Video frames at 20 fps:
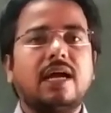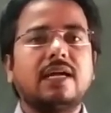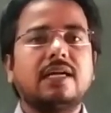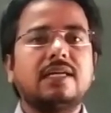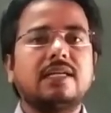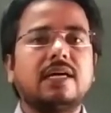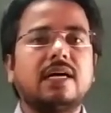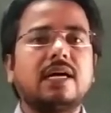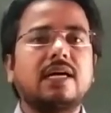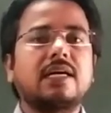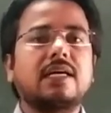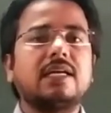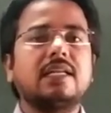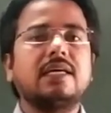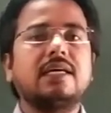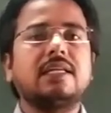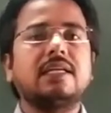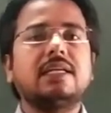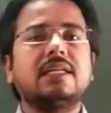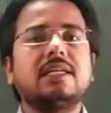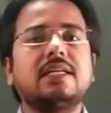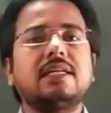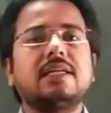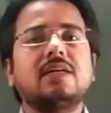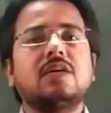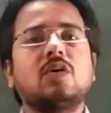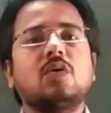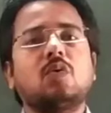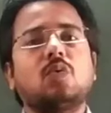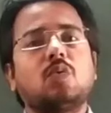and dark color
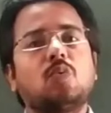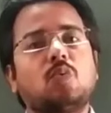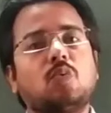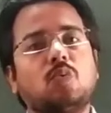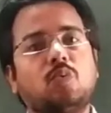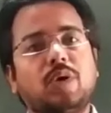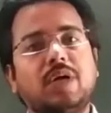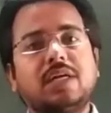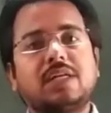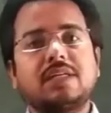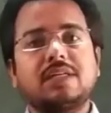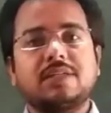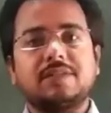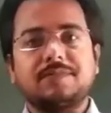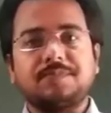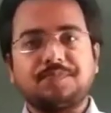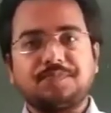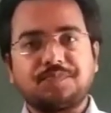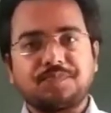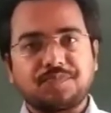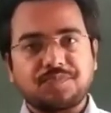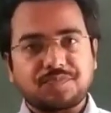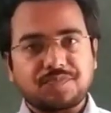in winter.